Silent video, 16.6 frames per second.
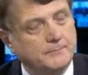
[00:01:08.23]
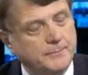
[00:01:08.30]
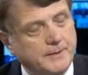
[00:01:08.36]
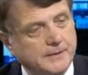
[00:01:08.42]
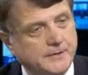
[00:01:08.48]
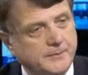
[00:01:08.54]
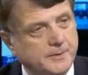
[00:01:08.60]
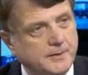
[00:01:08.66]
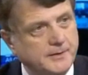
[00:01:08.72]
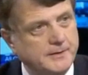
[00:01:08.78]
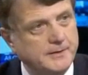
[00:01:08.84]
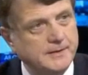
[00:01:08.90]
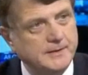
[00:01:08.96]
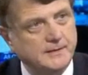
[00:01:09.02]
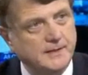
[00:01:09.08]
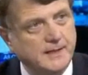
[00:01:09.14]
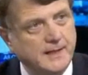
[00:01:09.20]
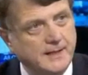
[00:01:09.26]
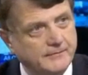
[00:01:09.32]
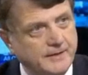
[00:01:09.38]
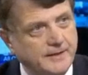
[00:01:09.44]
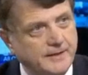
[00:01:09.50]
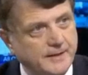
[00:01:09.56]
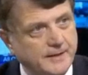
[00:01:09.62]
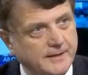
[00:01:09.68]
The Brexit Party doesn't have
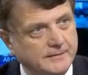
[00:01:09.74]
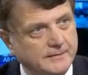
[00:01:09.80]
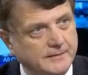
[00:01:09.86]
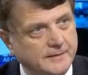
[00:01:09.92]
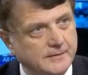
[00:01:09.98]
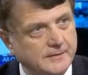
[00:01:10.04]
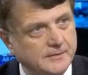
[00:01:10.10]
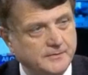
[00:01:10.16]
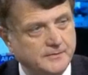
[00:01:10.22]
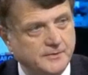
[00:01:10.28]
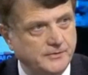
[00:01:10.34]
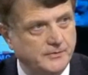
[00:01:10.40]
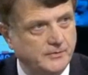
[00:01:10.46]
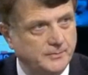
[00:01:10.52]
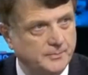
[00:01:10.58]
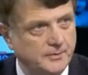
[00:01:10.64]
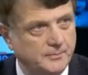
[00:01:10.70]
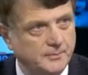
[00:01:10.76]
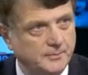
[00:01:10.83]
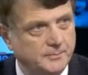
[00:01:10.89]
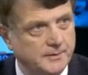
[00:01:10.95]
any candidates because it's not a proper